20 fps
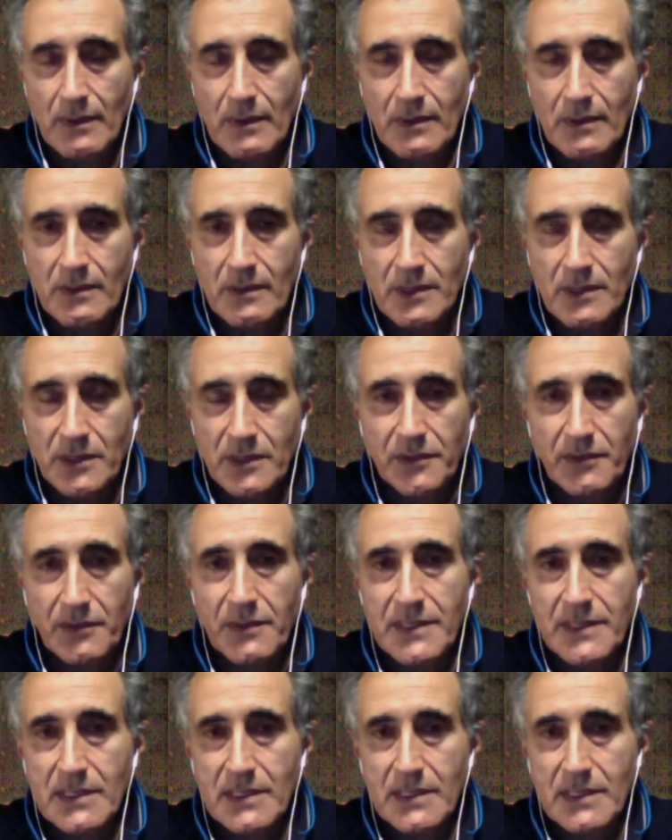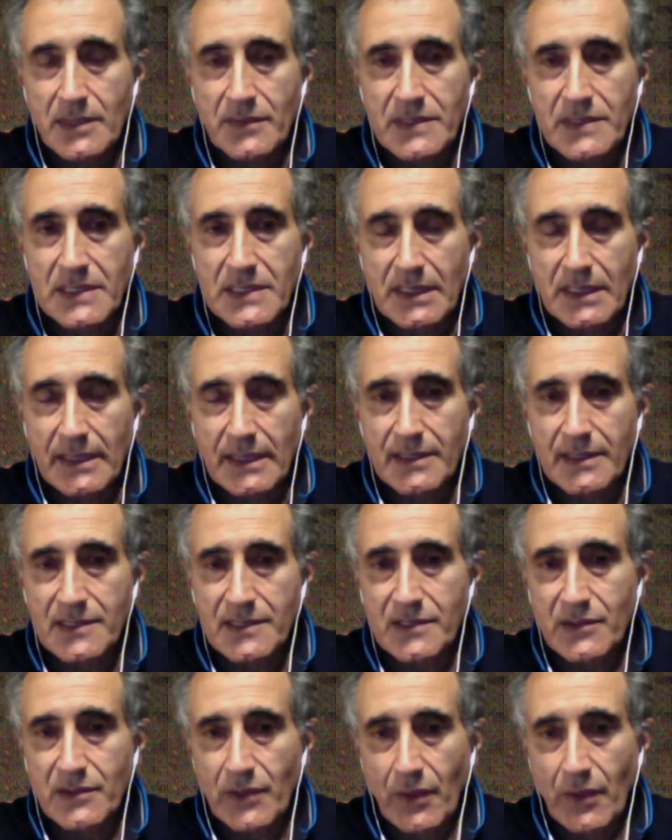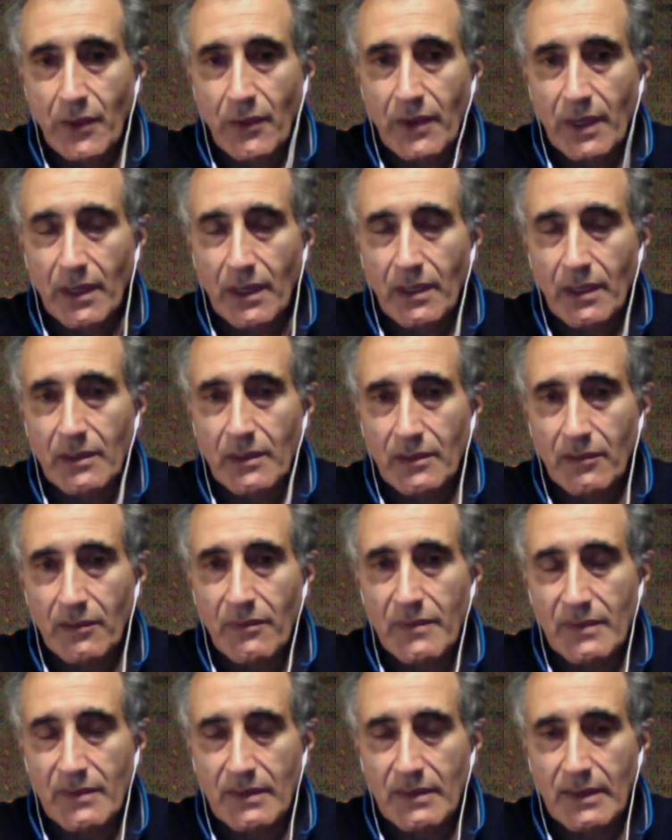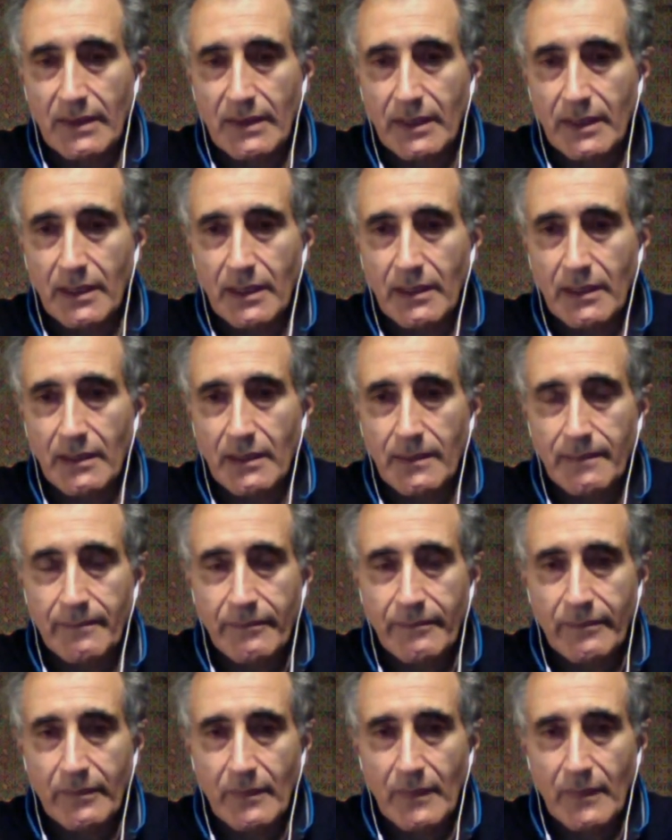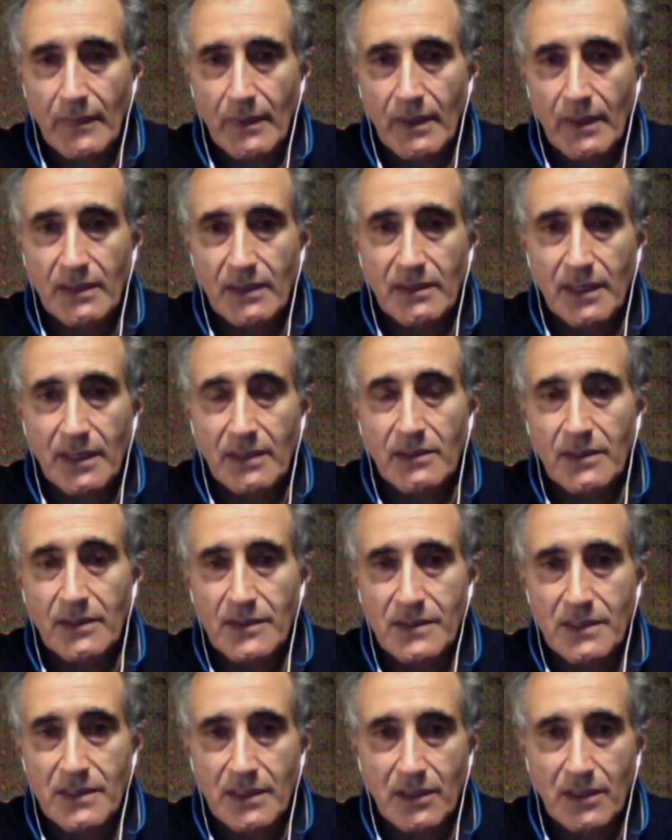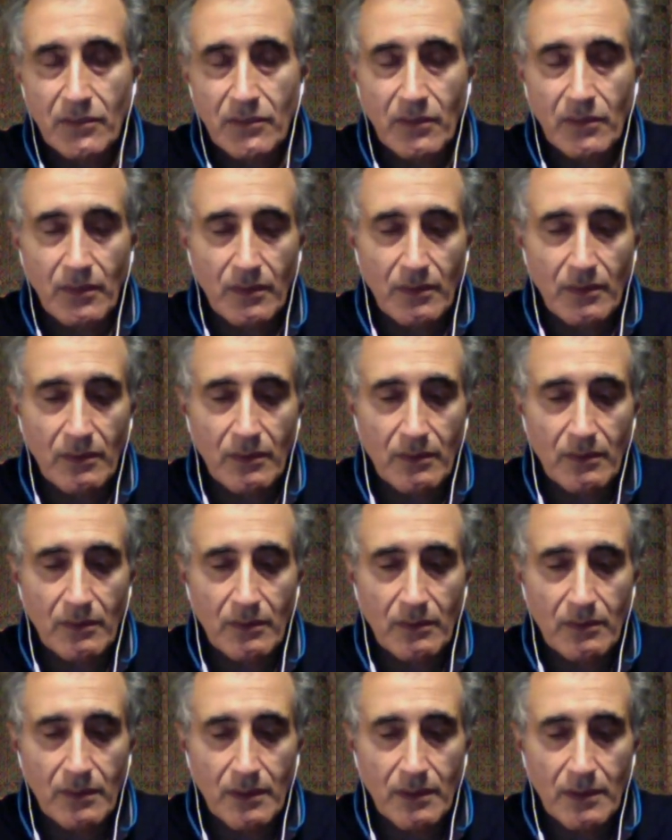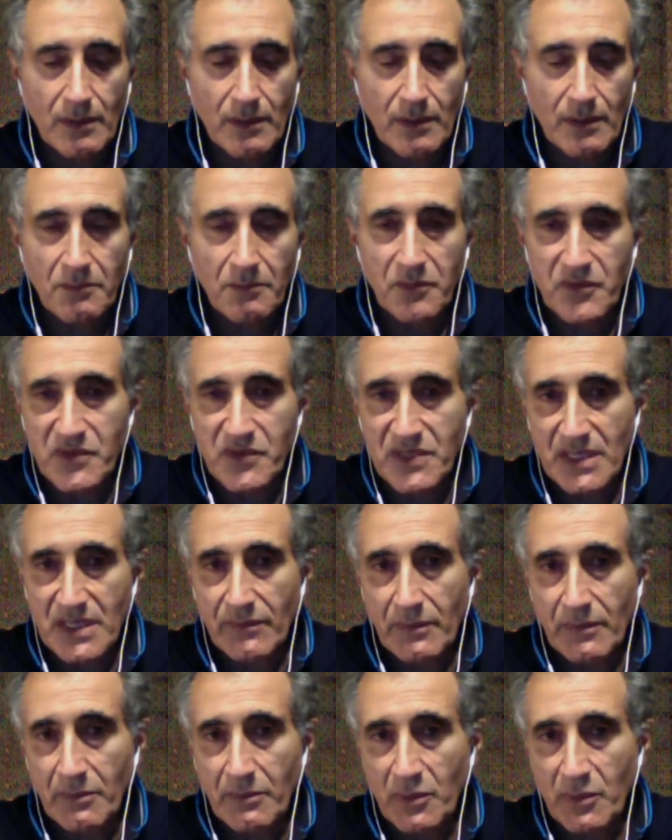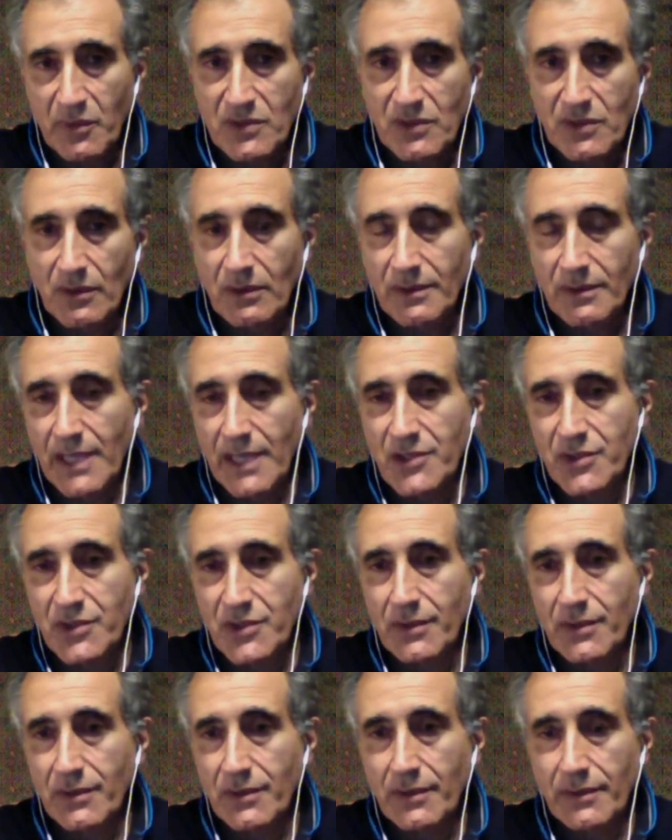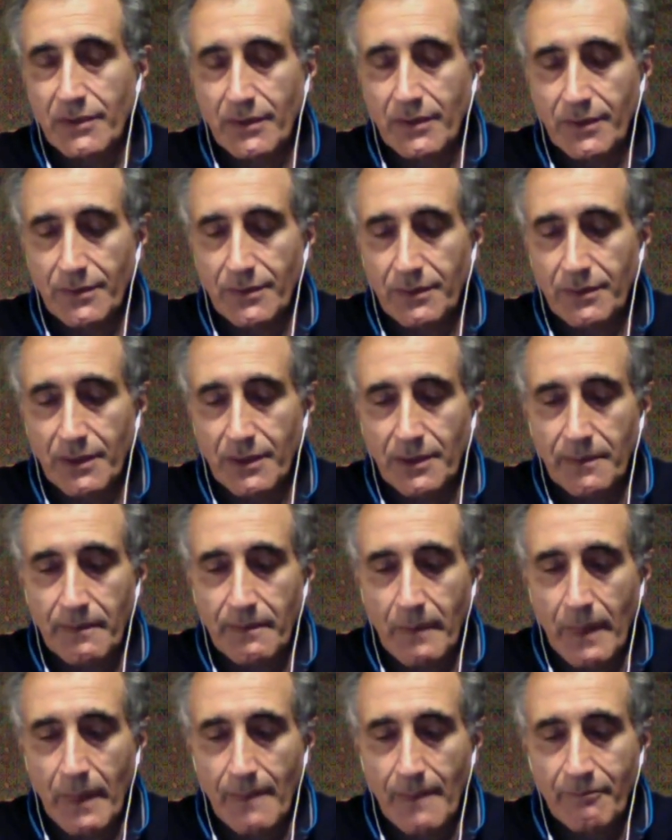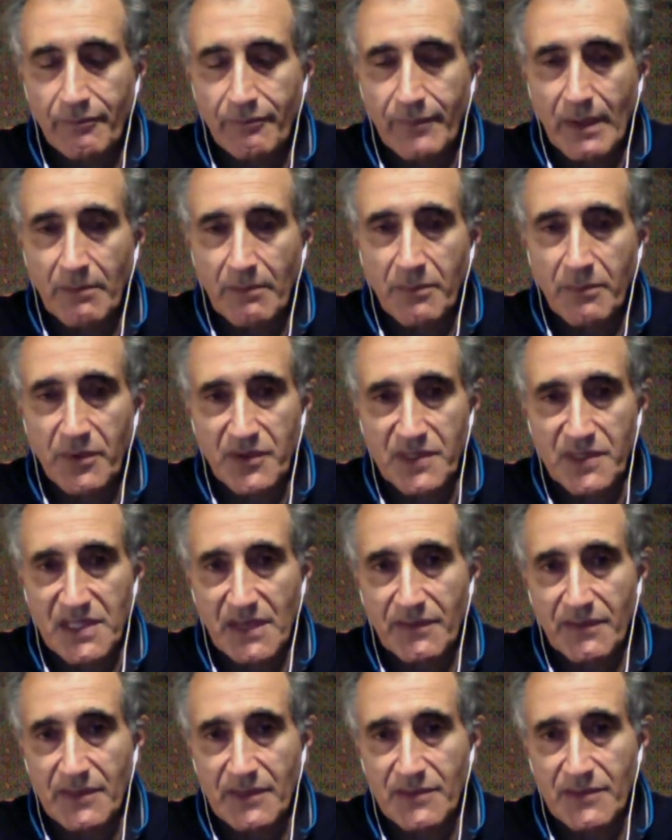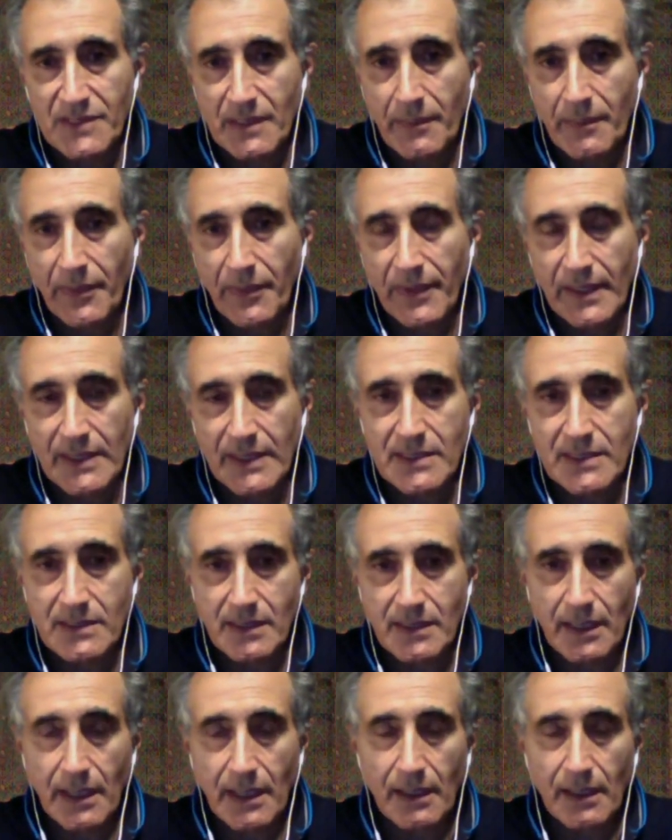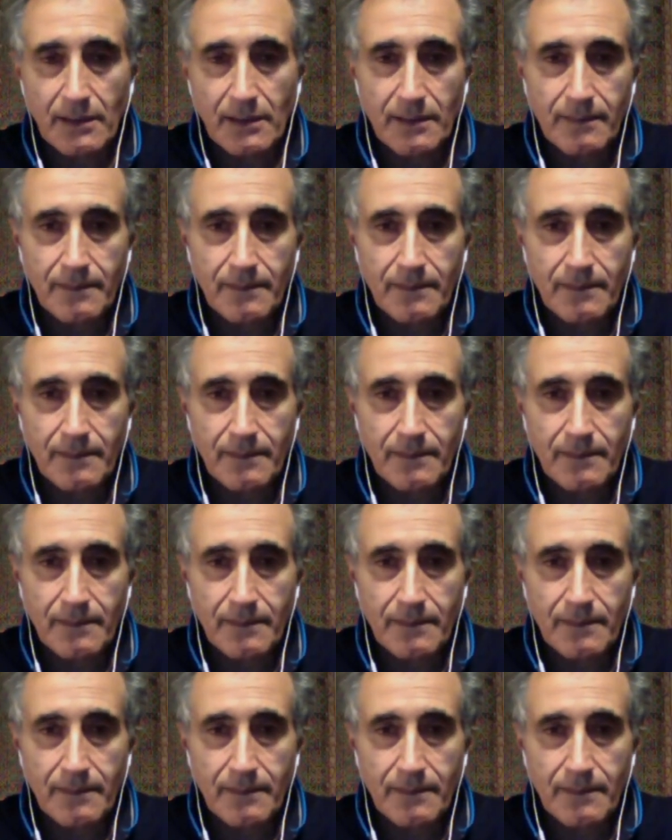So there isn't like a stirring. There isn't like a tendency to perceive a personal danger or to perceive there is something at stake.